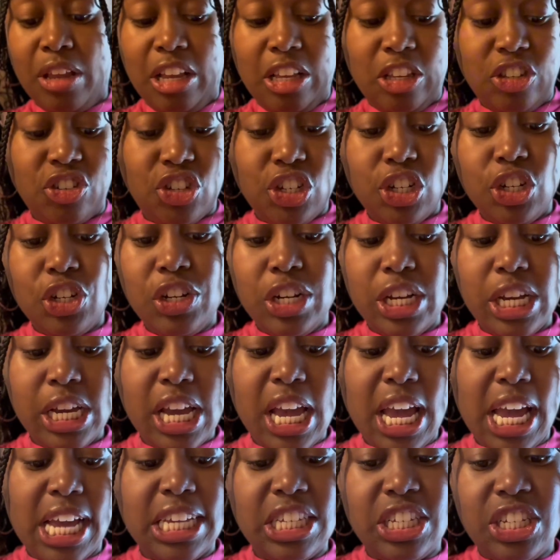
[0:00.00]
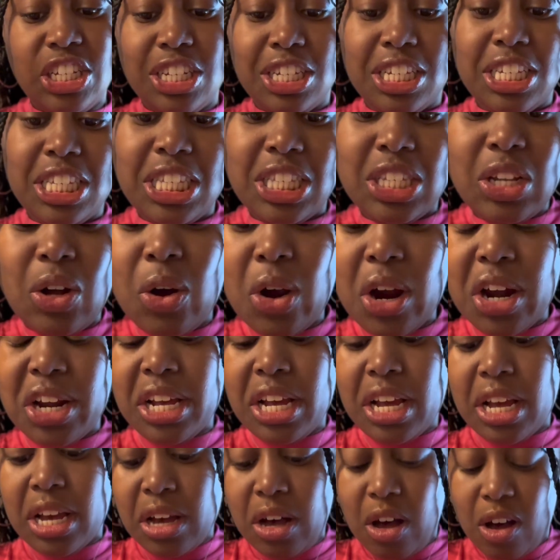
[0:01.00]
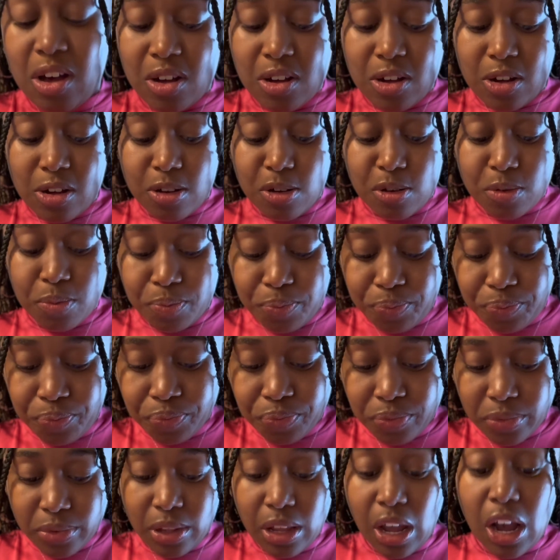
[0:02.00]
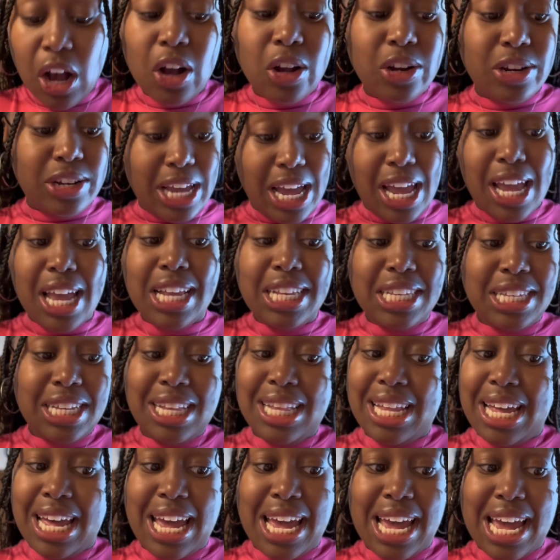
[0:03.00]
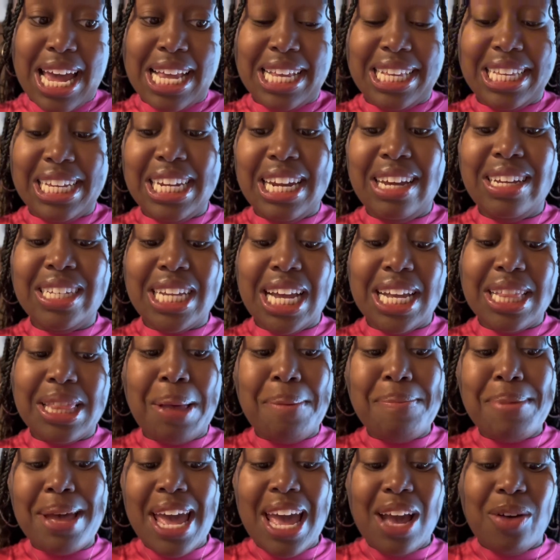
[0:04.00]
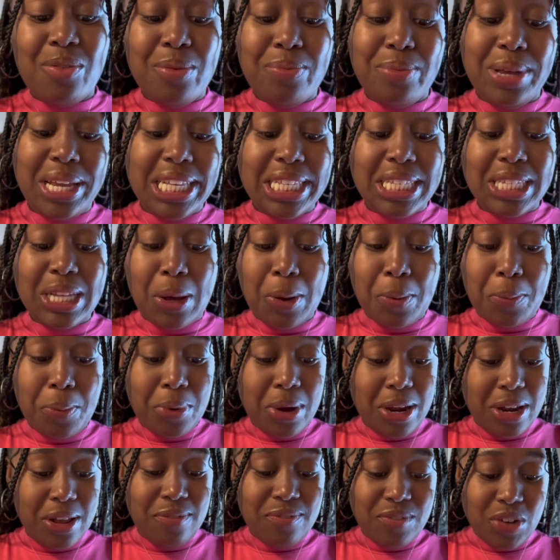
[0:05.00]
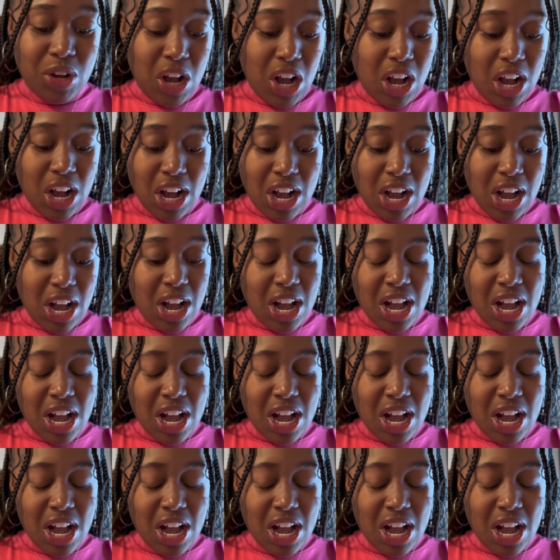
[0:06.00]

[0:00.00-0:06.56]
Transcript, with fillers: Jerry has just started um her dance class and I was like the bag would be so pretty for her.